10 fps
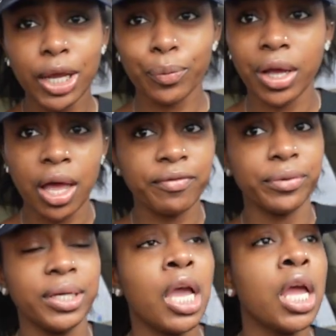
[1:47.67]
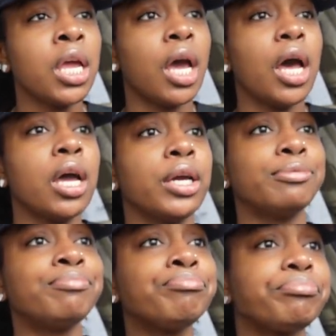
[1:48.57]
in recovery.
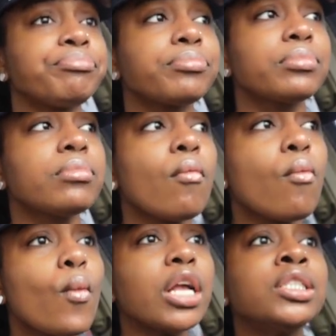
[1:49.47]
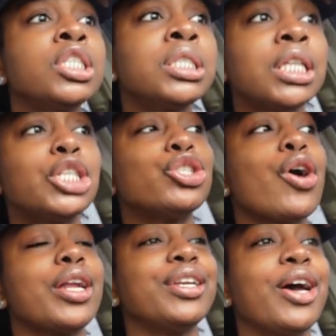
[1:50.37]
Um, just let
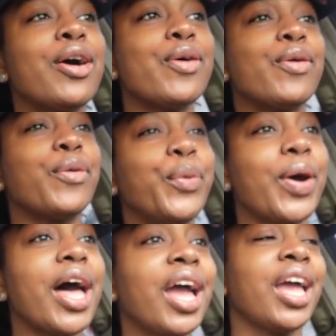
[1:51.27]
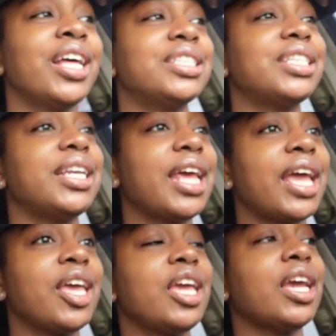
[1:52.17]
y'all know
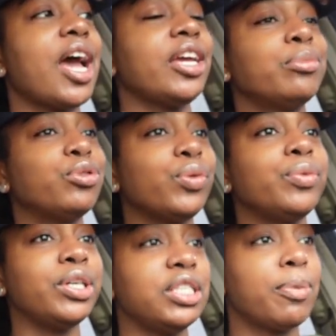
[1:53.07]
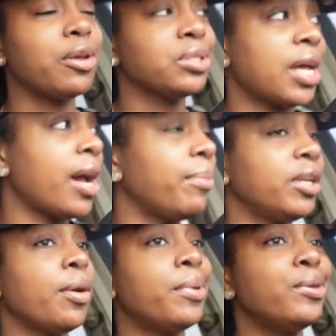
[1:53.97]
today I am three weeks post op
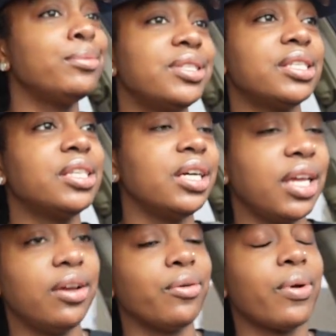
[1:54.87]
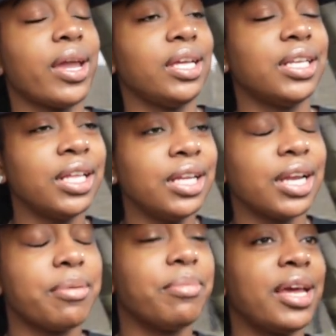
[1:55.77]
and the boots is looking great. They
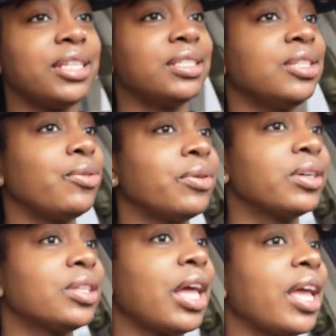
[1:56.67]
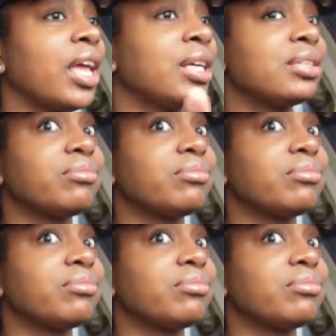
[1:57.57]
looking amazing on like